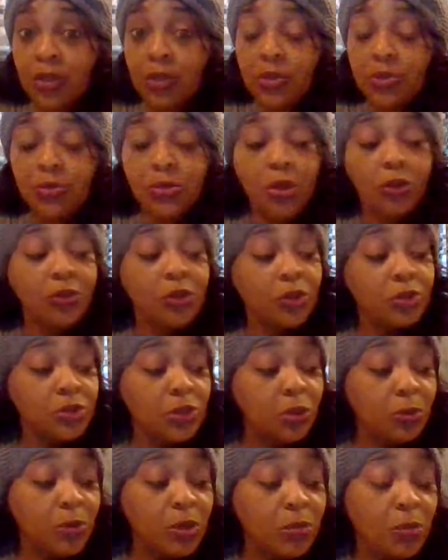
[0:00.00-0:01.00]
You know, there's
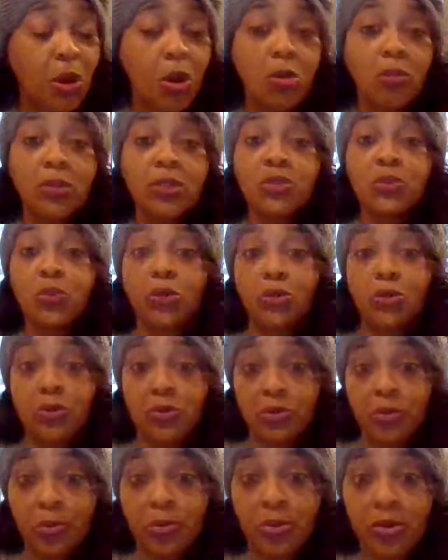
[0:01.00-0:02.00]
going to be moments when
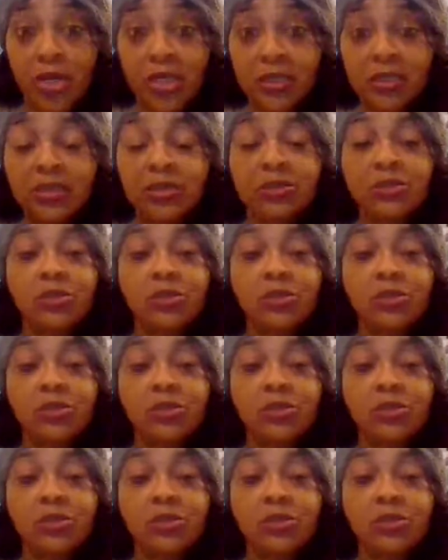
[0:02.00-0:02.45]
you're depressed.